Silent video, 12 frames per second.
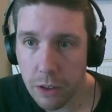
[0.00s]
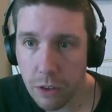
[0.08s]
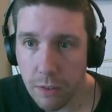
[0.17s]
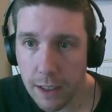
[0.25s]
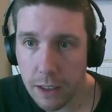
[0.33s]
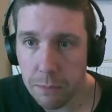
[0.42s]

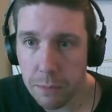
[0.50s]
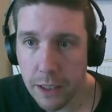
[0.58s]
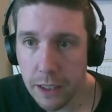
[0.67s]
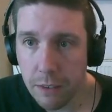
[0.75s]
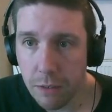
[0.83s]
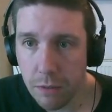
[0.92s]
Grant
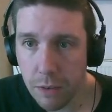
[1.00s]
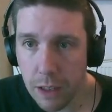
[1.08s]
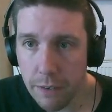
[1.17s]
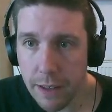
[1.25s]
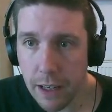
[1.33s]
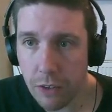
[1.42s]
completed,
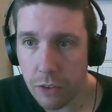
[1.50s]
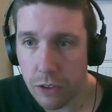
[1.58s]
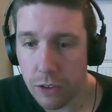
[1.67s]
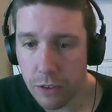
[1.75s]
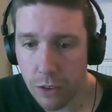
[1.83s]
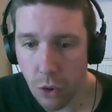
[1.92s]

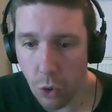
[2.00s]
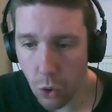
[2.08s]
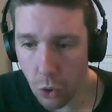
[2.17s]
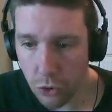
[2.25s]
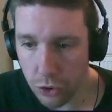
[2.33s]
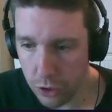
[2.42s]
5,000.
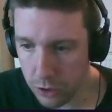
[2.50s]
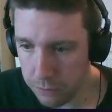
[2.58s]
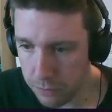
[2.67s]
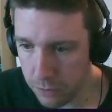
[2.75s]
Awesome.